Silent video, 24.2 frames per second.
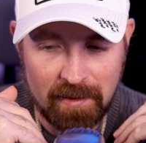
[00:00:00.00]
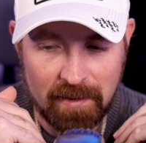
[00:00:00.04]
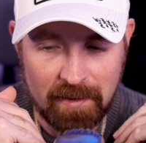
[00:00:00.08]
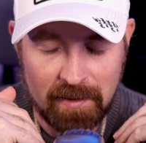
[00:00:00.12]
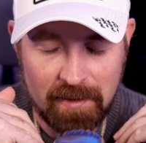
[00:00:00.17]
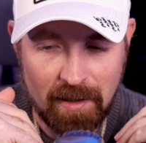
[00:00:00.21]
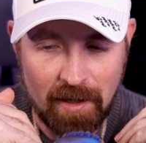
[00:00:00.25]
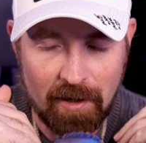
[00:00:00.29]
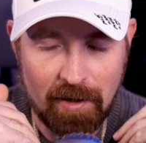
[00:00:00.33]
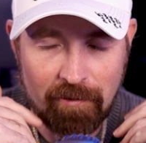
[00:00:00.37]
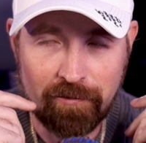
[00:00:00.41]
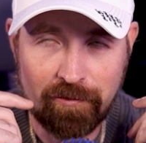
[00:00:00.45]

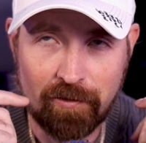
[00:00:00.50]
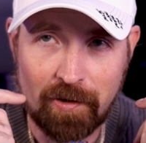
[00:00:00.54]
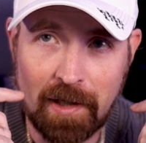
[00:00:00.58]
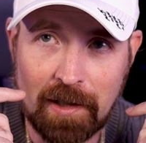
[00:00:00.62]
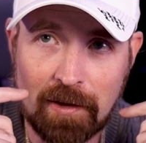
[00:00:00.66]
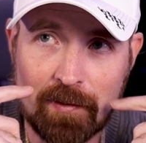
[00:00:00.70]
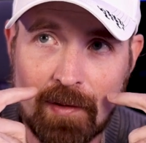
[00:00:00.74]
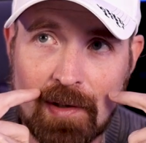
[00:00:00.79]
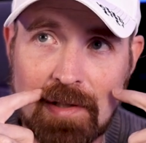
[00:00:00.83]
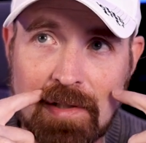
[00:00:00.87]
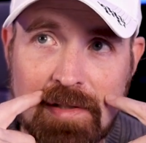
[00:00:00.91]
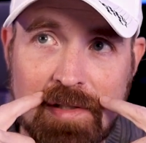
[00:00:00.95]
a
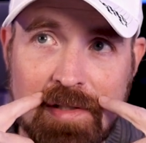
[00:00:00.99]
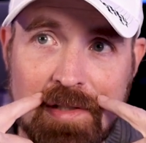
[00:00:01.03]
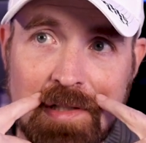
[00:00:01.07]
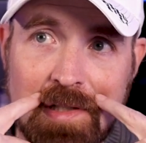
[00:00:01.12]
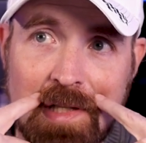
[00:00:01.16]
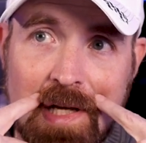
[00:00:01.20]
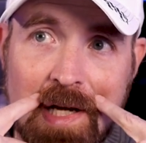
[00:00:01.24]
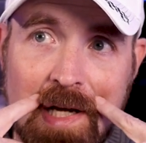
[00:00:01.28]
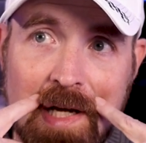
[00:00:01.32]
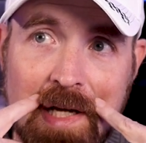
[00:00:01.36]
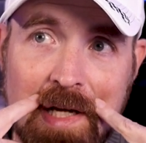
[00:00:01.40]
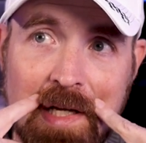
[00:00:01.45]
fragrance
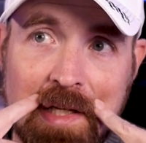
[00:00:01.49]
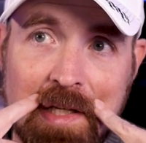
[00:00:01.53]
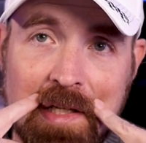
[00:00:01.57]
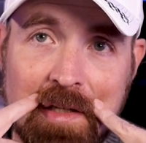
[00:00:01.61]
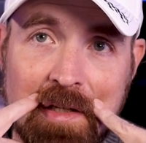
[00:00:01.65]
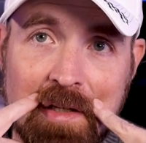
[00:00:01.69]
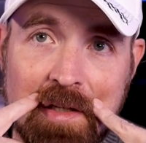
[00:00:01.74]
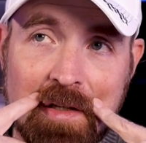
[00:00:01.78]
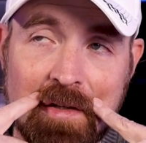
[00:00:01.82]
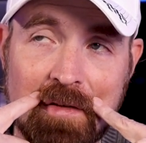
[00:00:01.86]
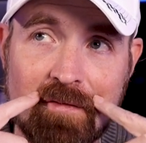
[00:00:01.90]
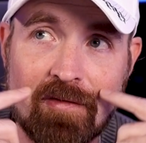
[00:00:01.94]
like
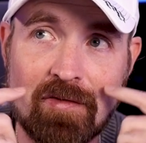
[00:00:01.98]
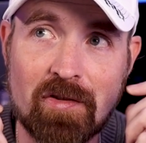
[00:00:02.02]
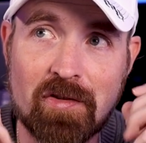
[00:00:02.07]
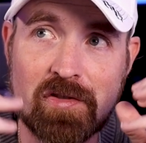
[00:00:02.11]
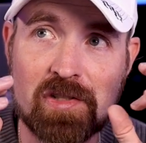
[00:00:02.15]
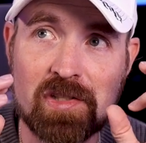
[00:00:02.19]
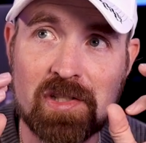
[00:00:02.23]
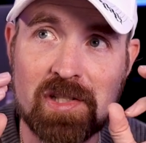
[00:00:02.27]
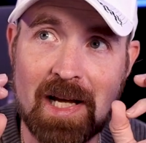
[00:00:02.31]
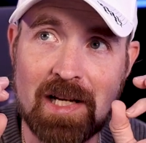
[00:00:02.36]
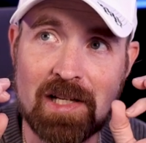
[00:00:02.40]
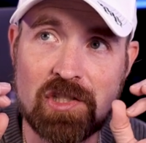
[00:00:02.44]

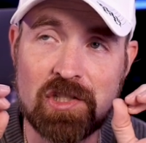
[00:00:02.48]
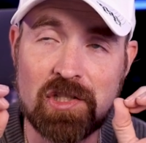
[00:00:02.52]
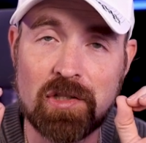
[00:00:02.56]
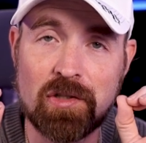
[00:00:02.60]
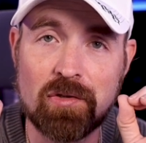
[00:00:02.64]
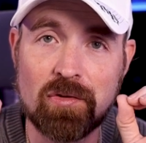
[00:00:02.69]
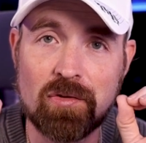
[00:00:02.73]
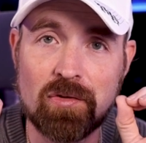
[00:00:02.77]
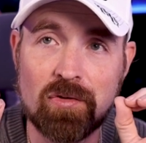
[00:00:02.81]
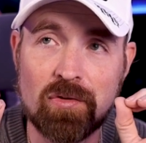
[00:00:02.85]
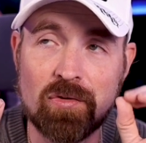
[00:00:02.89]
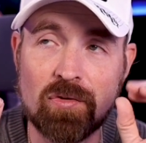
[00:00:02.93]
Versace
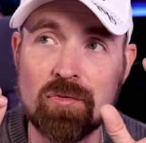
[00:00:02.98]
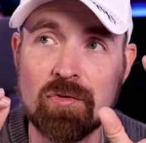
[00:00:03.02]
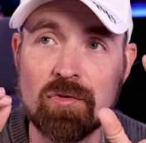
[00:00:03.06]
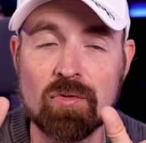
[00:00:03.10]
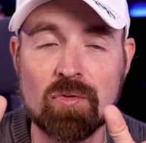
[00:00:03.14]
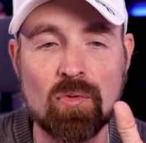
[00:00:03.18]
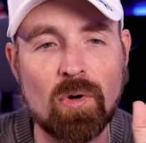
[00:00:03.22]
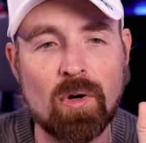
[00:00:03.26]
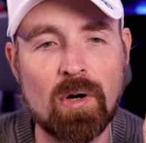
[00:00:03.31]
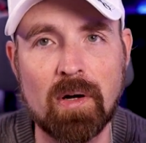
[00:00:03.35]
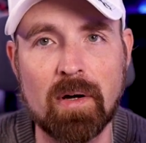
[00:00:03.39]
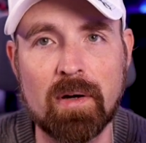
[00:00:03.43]
Oud
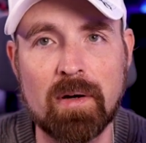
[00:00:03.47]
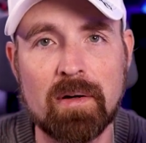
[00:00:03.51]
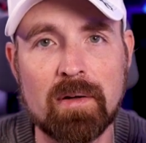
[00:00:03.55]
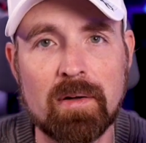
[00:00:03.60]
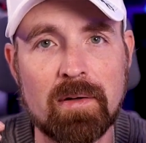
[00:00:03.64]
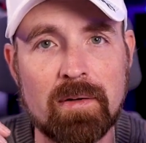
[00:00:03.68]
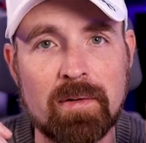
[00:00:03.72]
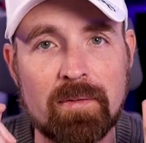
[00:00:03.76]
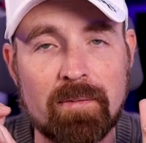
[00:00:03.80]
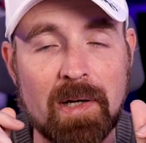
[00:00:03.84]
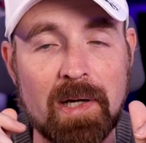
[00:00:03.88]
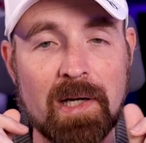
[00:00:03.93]
Noir,
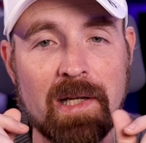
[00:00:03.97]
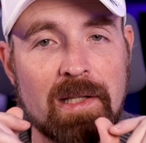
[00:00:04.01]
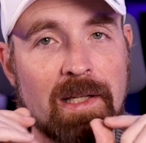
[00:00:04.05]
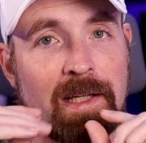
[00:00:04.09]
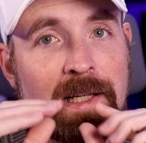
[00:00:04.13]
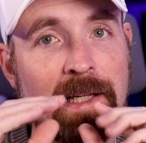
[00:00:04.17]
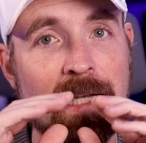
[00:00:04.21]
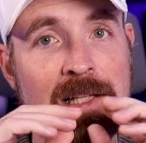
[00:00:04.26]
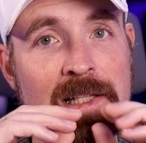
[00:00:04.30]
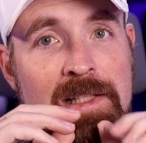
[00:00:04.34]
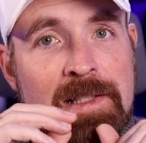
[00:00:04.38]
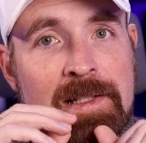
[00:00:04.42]
right?
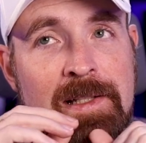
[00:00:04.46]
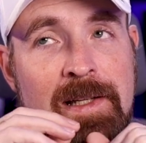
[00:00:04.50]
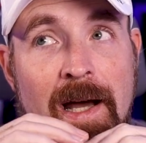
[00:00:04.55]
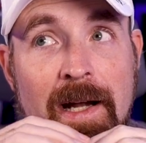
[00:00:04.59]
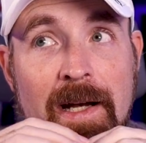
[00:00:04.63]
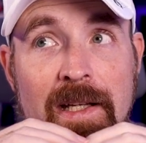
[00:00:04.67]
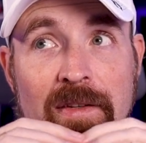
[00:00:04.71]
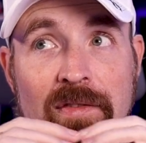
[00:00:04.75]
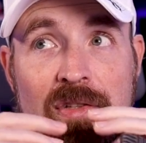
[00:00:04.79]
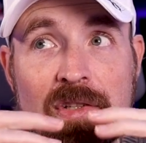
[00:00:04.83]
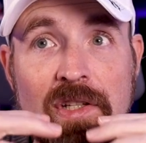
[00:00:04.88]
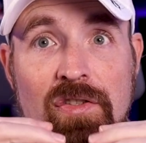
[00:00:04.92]
Like it's not
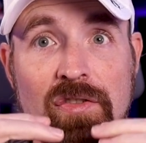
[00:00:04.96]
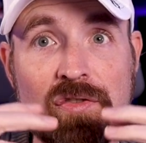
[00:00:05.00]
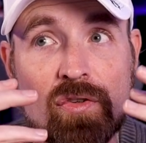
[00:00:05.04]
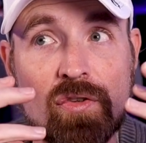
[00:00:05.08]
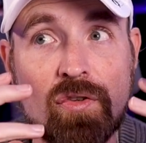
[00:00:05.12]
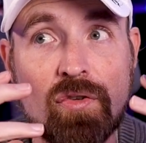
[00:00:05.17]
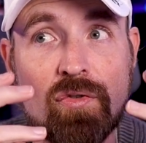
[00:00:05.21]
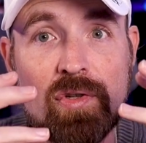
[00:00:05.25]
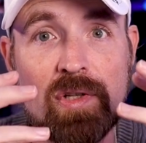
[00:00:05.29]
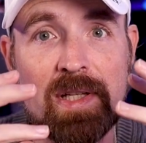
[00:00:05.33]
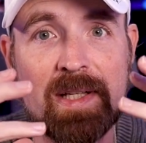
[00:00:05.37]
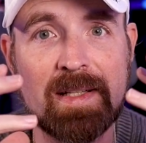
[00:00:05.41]
even as
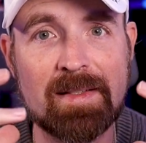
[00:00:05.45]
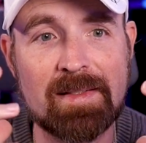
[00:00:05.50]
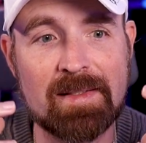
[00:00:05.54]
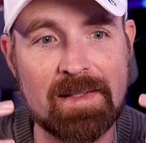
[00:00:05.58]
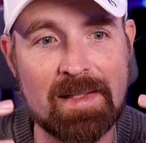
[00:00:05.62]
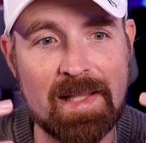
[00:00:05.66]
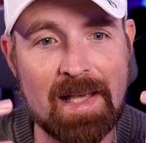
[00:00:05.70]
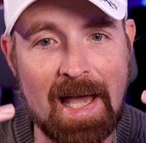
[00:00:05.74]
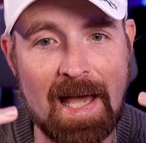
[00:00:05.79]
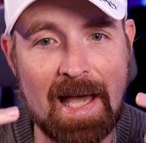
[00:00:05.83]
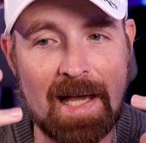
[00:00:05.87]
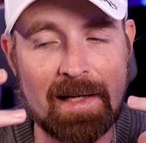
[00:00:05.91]
oudy as
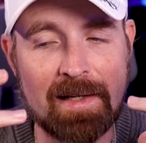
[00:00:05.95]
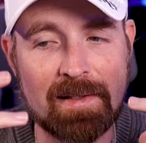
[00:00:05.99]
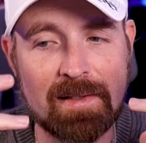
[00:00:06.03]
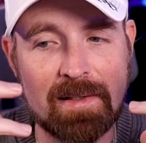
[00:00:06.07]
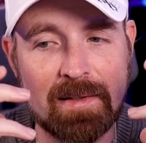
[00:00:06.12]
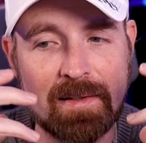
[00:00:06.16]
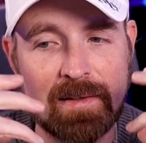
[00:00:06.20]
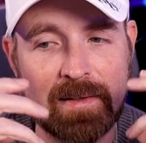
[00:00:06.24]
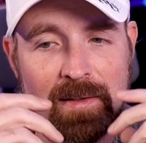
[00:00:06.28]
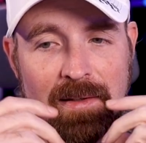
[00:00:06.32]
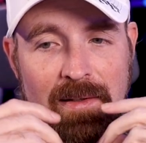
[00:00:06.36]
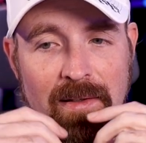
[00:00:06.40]
that.
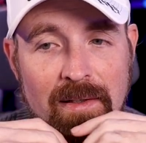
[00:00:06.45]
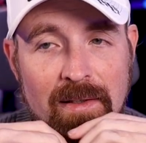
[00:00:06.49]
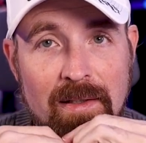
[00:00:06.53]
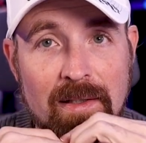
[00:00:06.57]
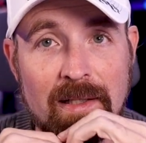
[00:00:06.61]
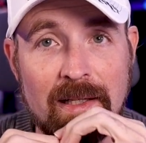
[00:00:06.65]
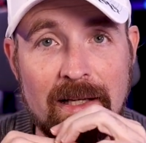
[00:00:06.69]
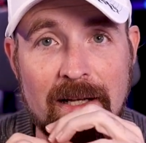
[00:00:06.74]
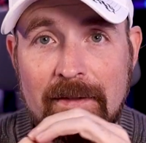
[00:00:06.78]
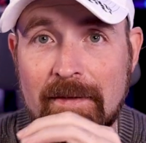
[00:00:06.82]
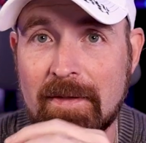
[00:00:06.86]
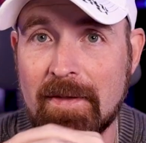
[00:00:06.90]

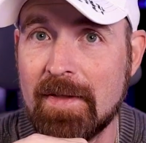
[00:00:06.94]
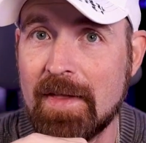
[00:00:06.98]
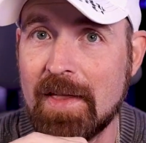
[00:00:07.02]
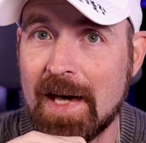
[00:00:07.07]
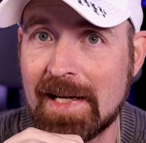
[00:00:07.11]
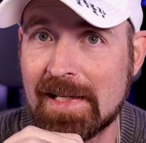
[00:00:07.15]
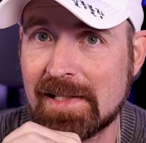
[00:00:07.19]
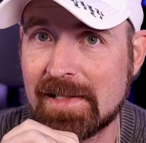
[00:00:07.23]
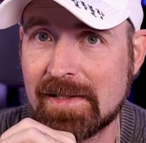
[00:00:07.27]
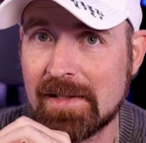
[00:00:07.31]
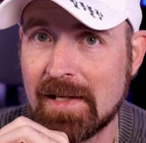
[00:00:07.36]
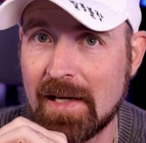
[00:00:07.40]
And
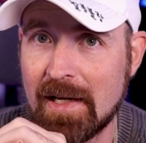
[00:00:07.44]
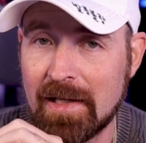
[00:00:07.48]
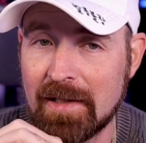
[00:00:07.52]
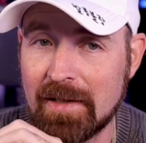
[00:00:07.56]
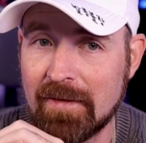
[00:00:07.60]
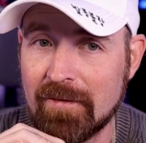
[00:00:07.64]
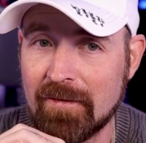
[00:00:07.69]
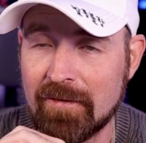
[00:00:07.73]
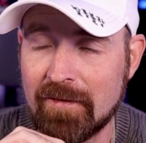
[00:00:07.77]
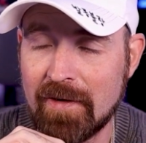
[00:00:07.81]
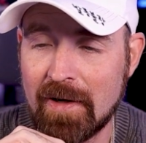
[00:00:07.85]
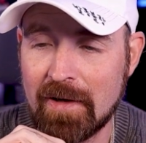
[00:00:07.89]
that's not
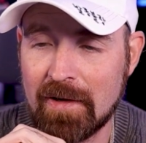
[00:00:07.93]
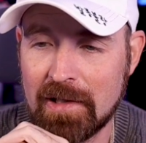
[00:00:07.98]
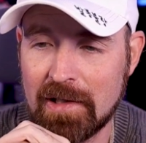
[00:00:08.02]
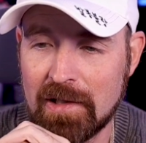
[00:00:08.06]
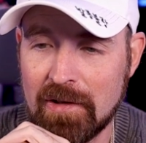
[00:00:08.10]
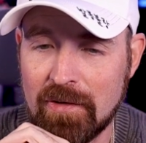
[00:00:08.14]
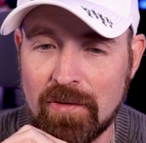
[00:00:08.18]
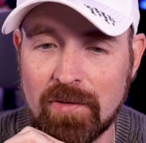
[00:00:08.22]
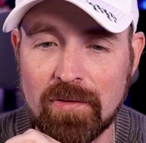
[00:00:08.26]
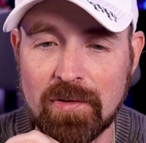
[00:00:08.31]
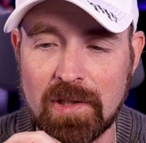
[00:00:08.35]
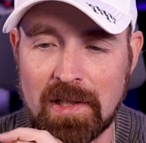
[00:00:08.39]
very
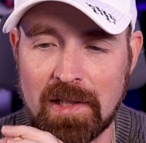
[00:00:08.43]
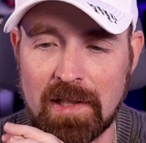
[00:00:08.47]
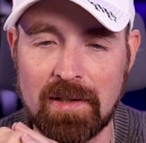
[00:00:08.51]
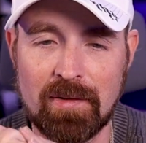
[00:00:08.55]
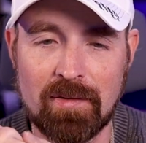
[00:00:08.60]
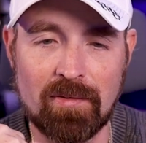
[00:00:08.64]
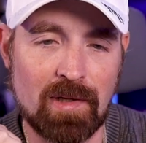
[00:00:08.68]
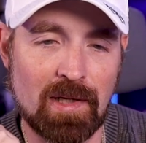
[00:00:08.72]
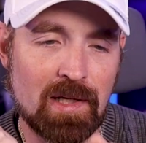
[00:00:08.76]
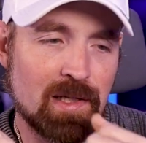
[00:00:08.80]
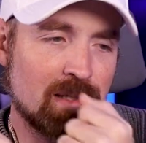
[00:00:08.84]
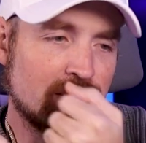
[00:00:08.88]
oudy,
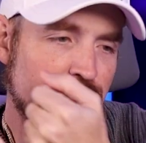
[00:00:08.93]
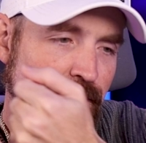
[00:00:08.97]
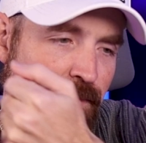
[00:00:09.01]
right?